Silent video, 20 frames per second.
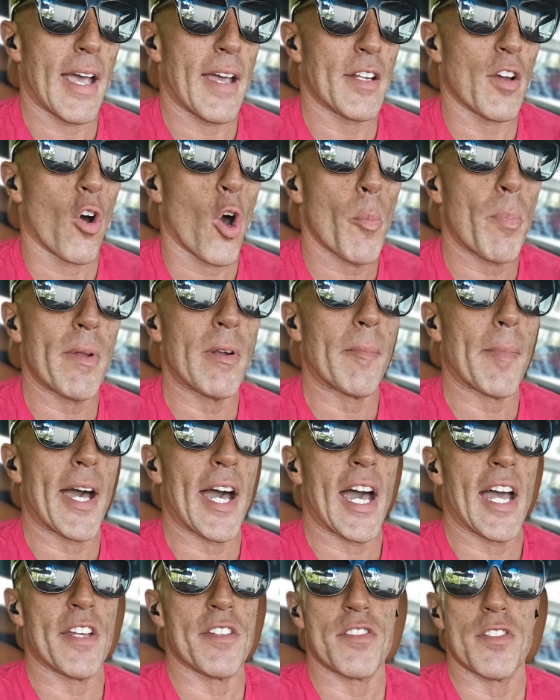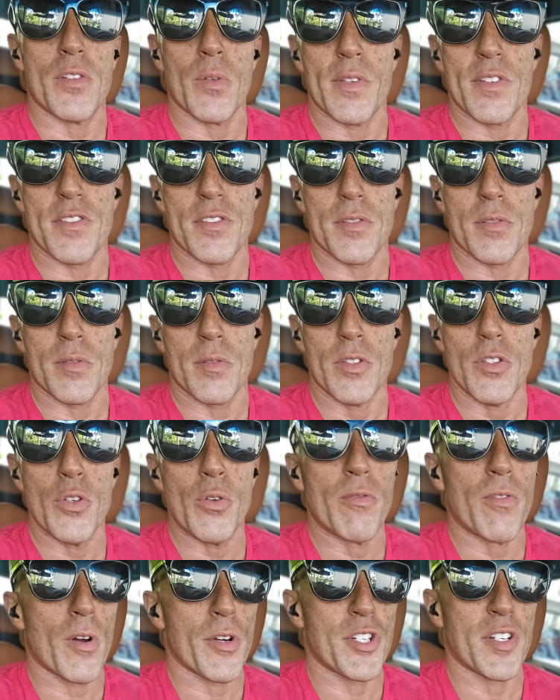opening my eyes to this
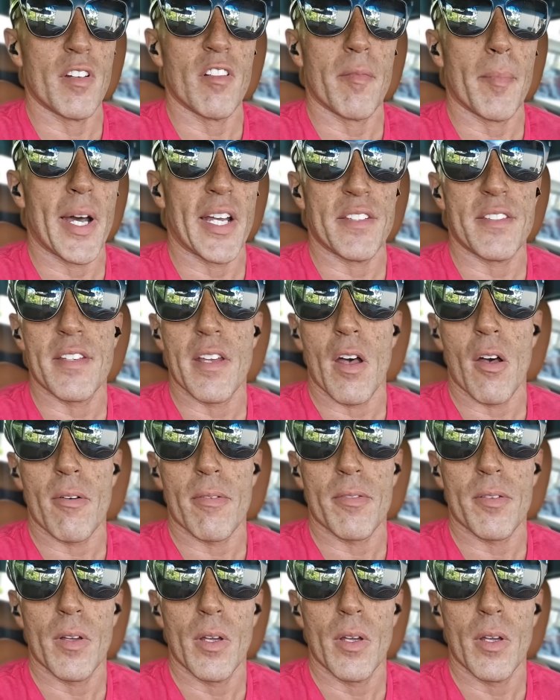new version of myself,